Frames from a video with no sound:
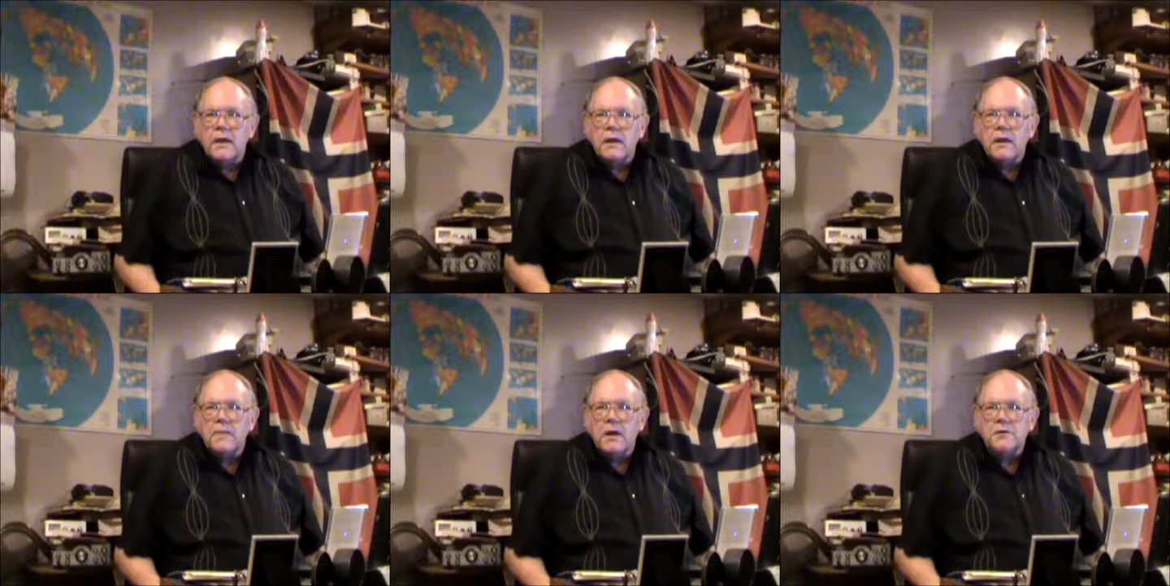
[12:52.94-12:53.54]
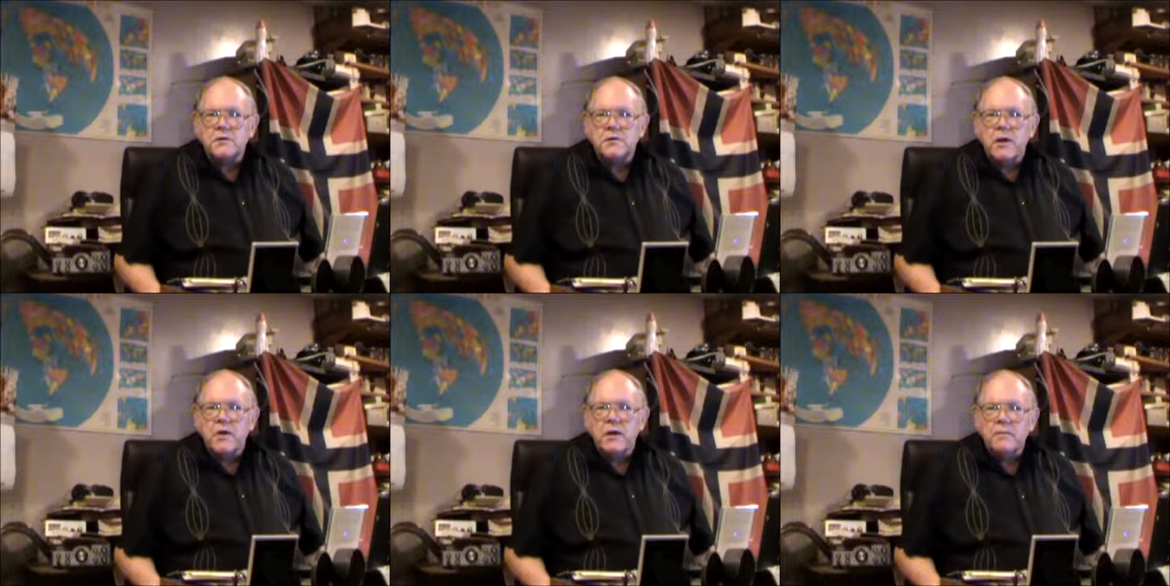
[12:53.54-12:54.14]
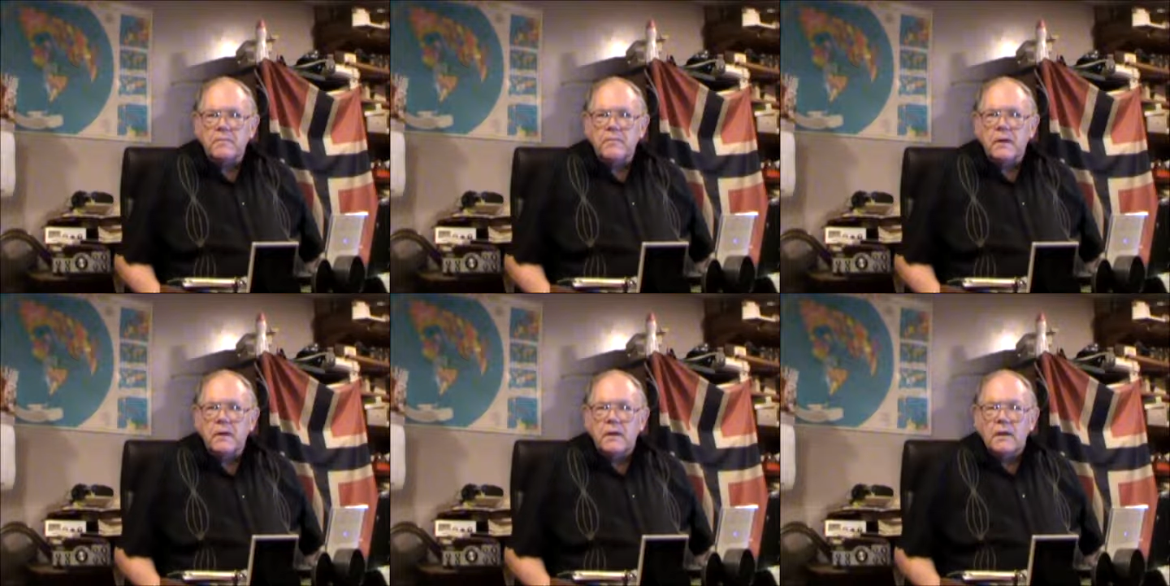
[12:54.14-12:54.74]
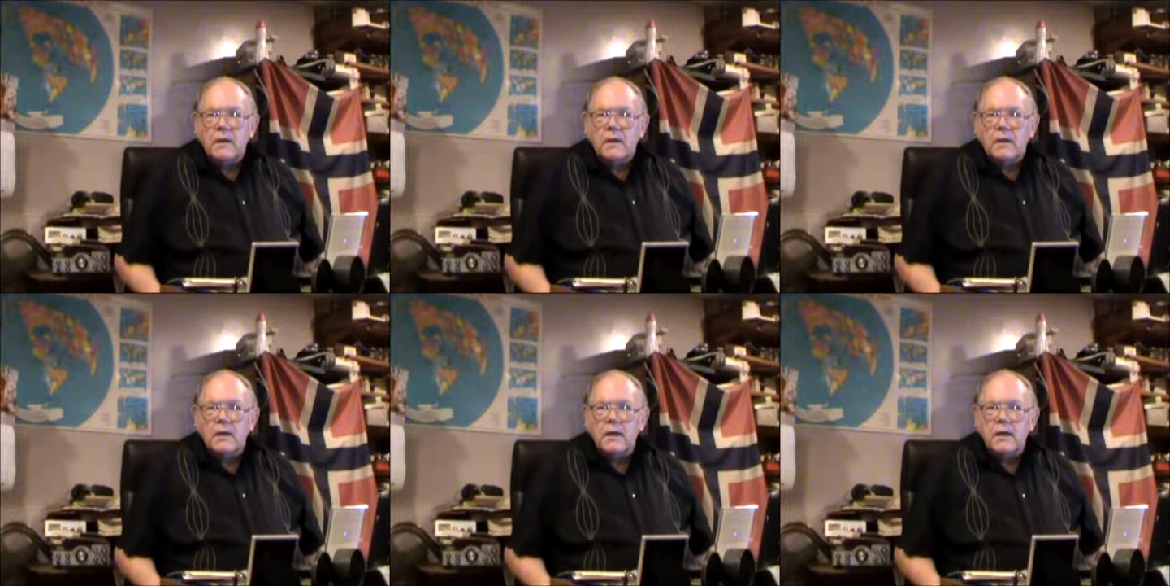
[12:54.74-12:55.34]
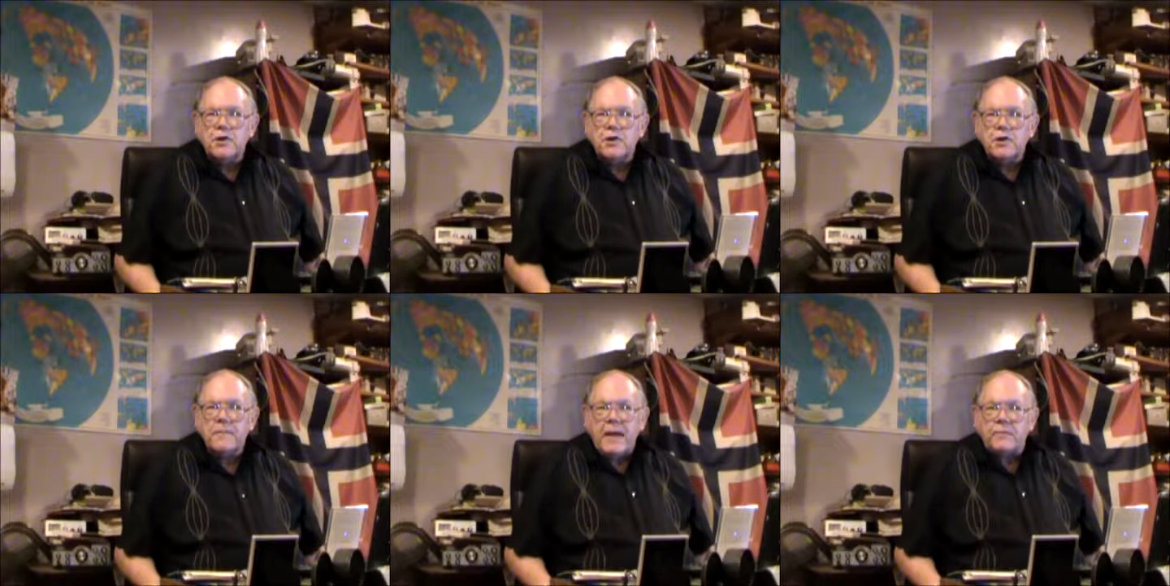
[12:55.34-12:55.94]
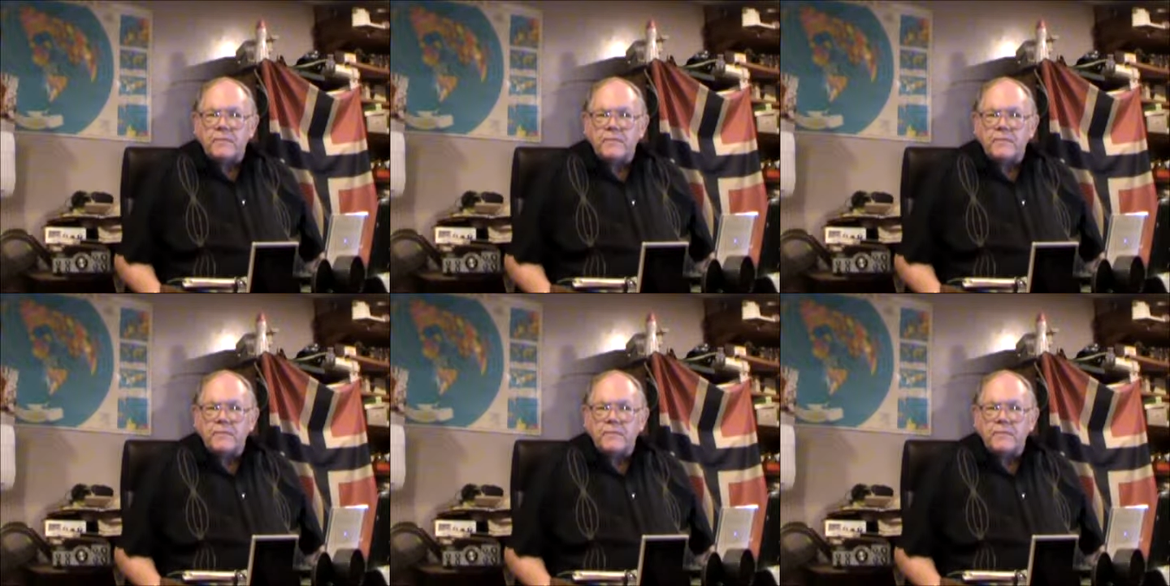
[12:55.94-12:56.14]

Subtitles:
in a monastery in Tibet.